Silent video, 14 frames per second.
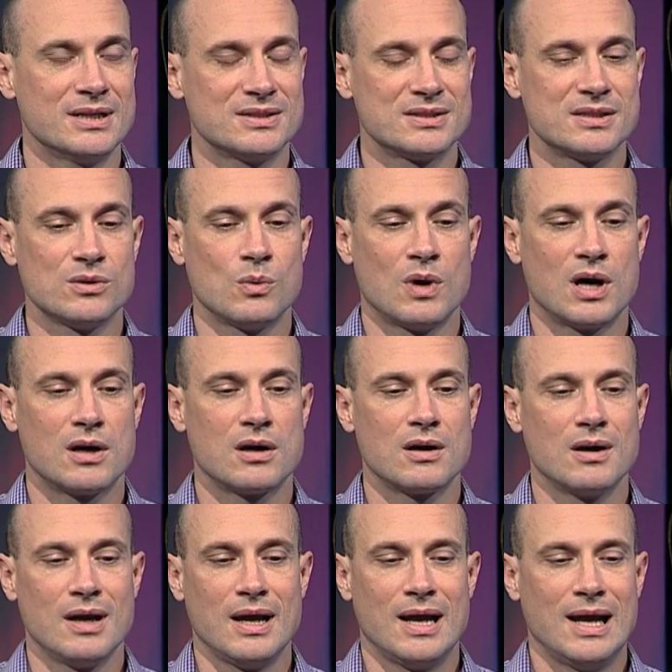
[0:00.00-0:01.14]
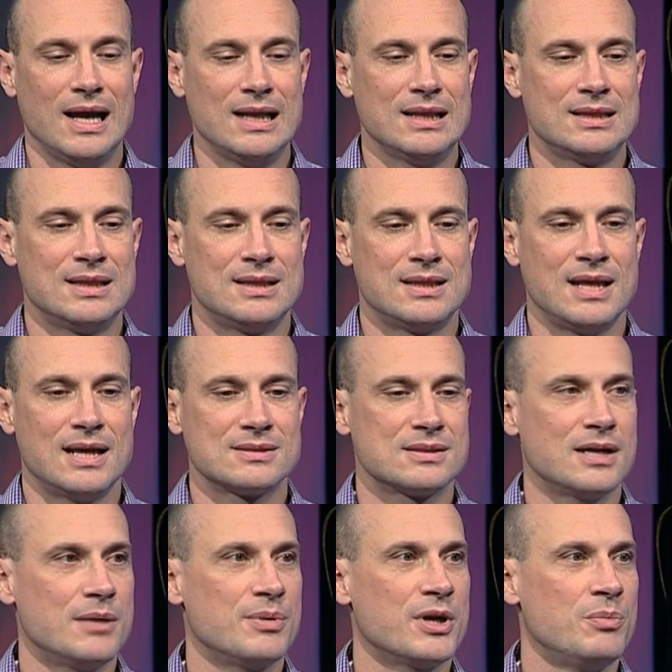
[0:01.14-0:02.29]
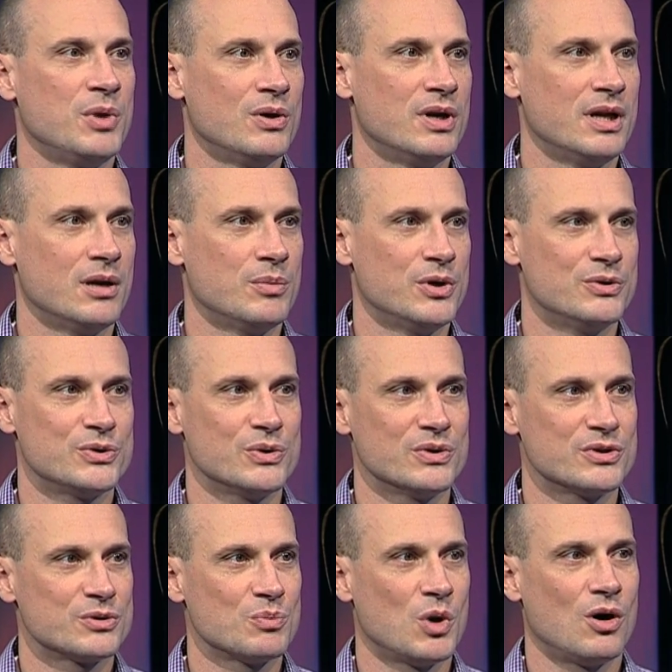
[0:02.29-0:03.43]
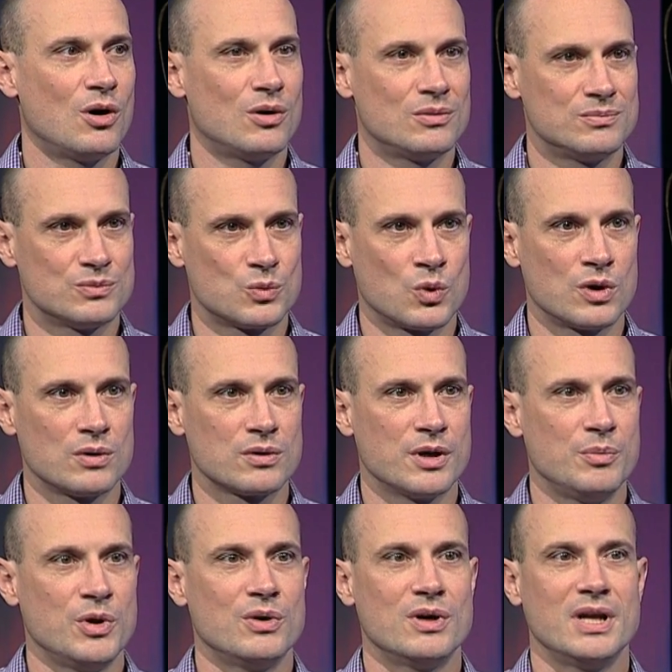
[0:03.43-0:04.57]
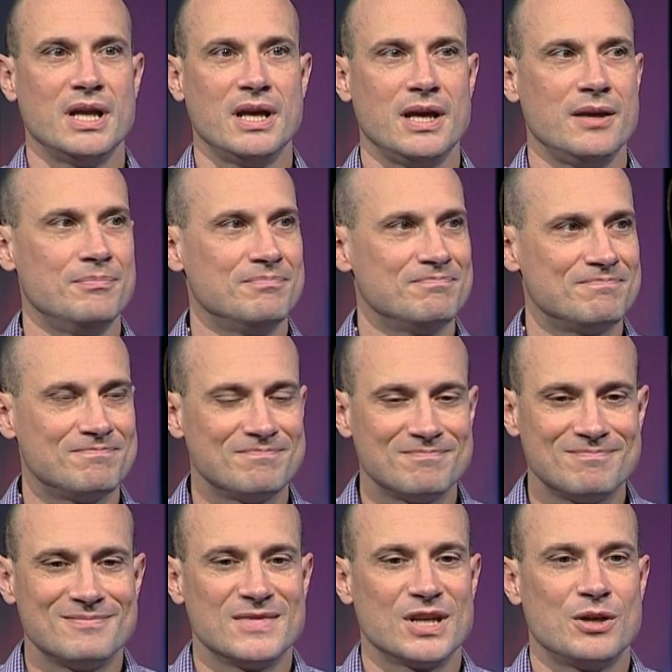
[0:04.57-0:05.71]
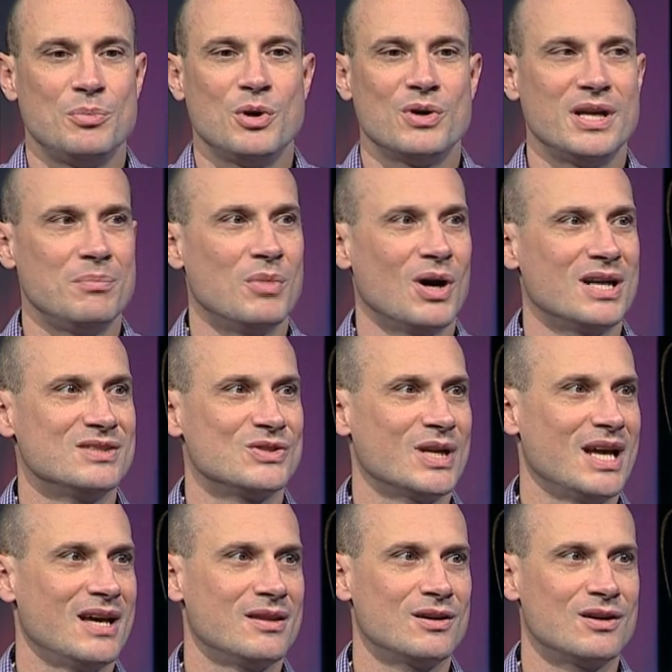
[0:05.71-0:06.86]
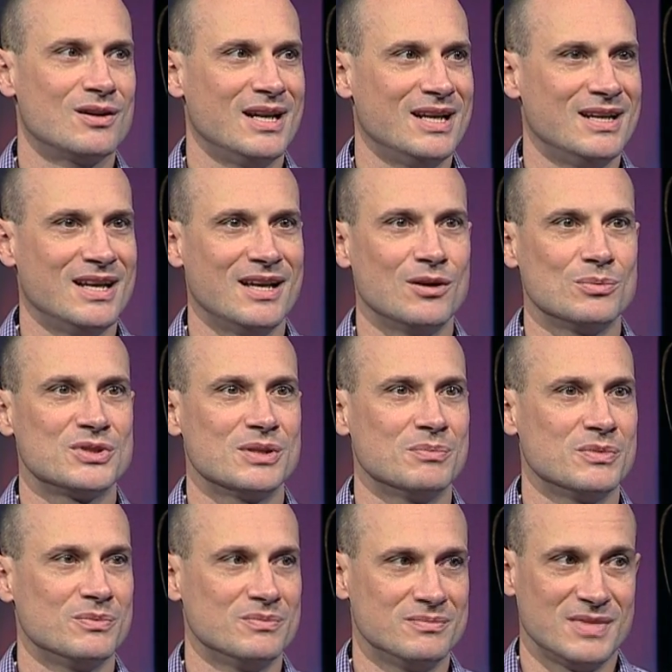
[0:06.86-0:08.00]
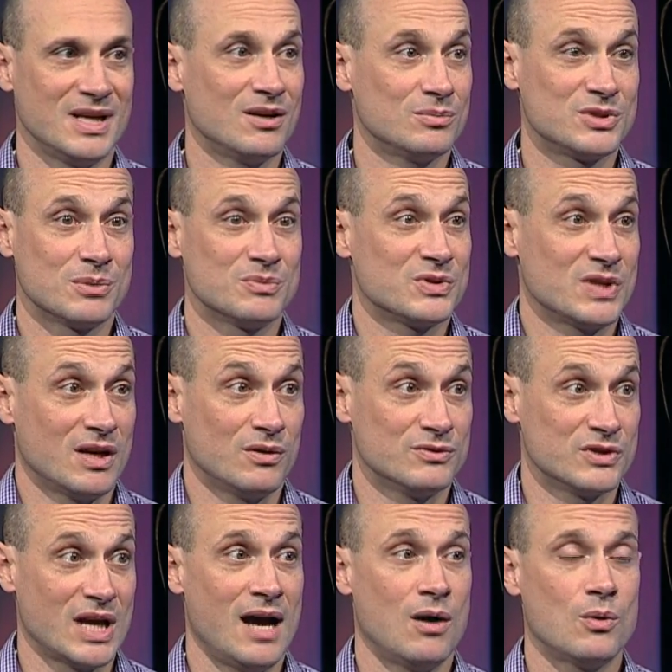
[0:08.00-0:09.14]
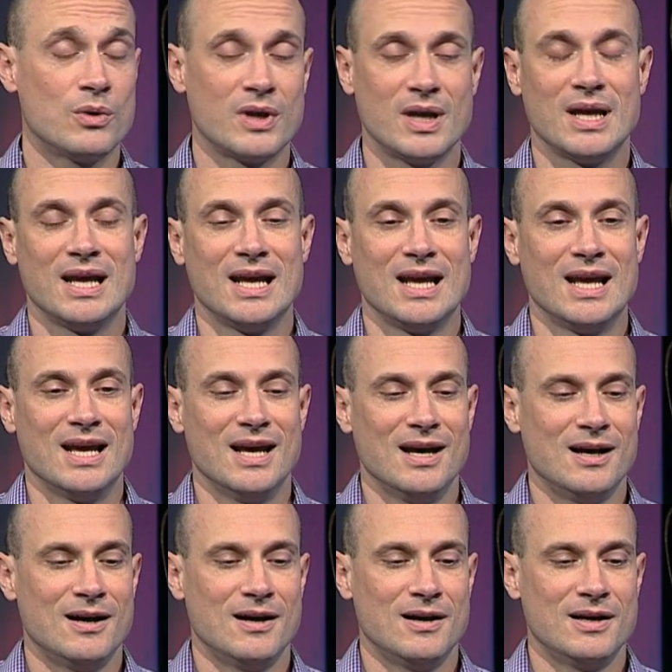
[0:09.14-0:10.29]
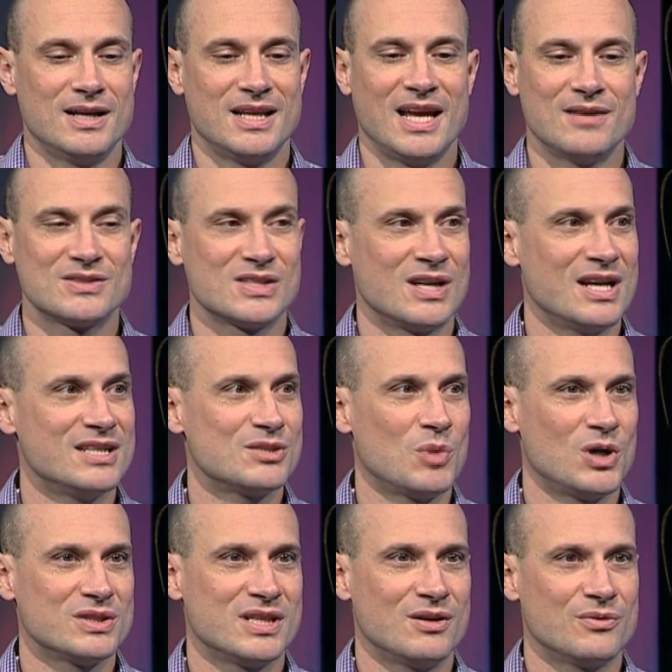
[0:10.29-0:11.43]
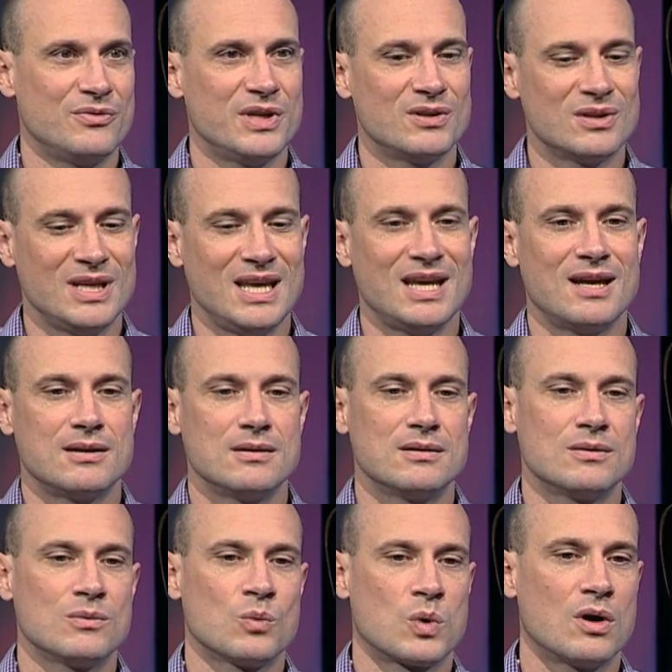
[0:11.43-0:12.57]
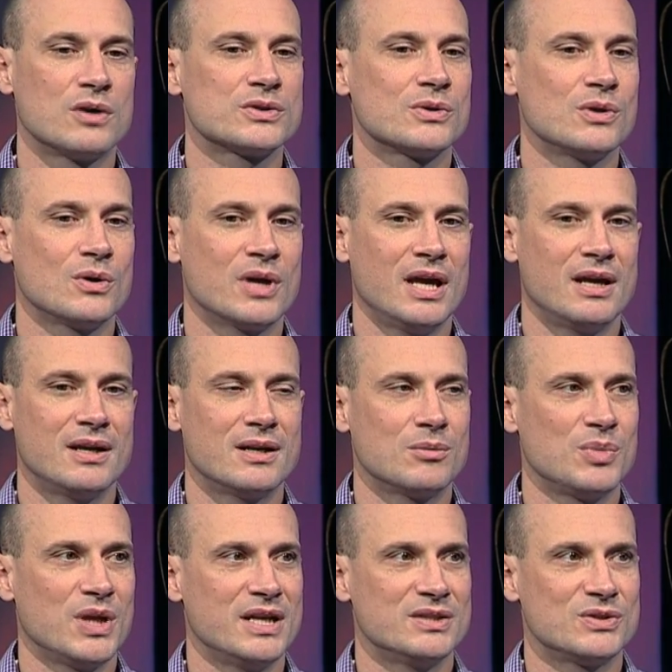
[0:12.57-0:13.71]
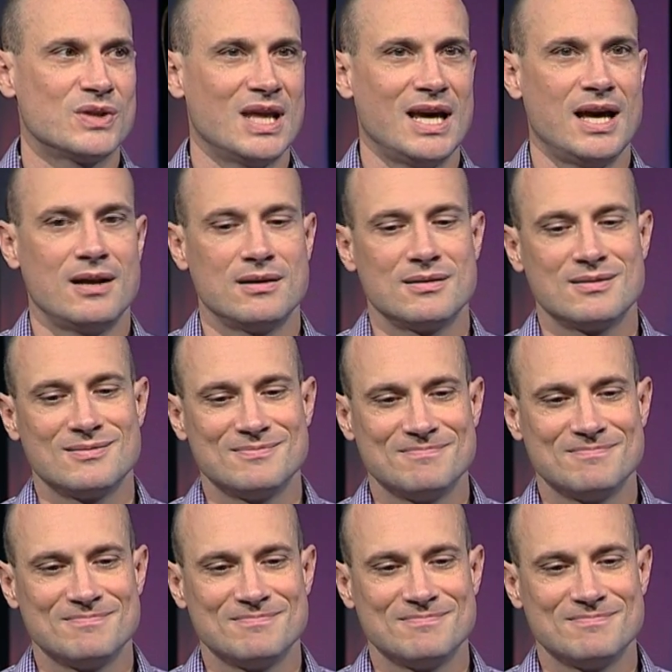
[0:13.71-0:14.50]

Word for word: in Stillwater, that's the type of community I'm used to, the small rural community. The community binds together and helps them helps themselves out. Uh, it has a nice small town feel, yet we're also located in a place that